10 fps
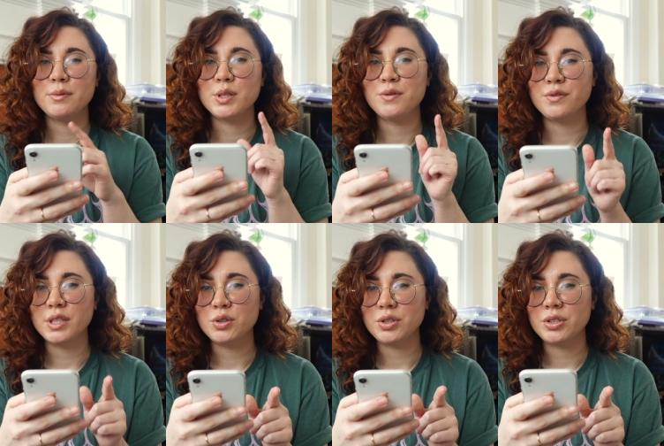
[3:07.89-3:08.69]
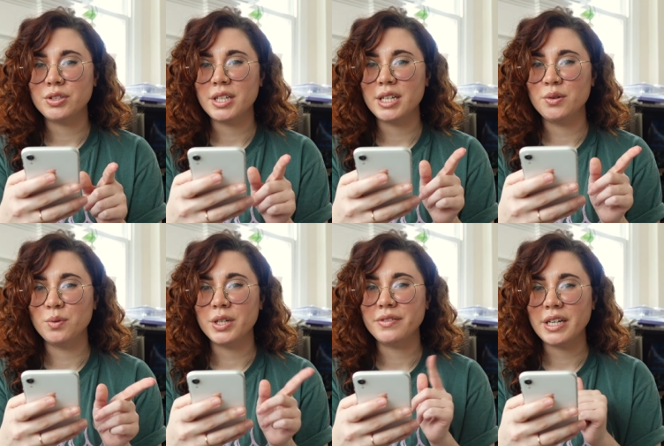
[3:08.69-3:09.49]
was featured in
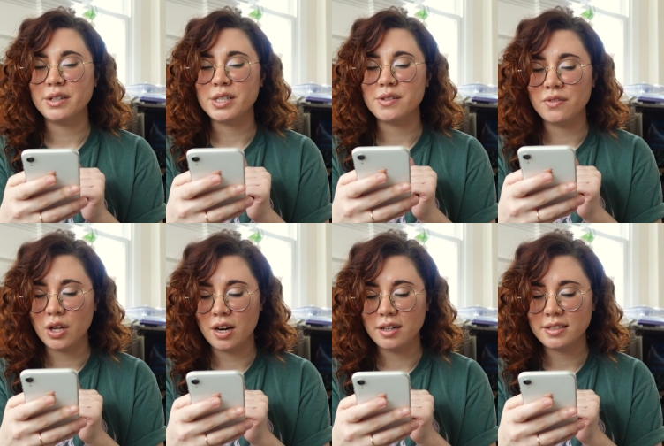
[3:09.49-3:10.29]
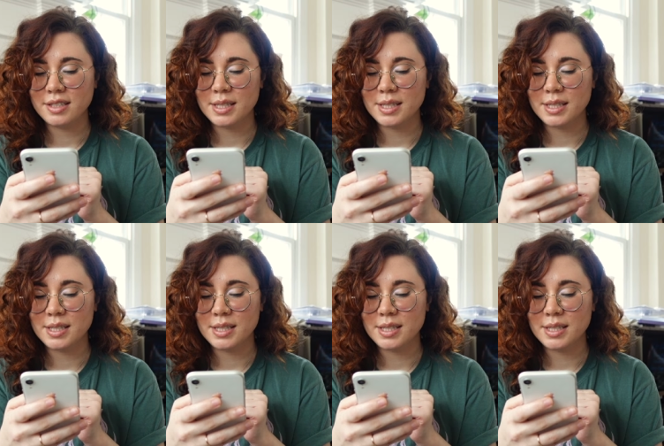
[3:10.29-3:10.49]
one of Erin's vlogs.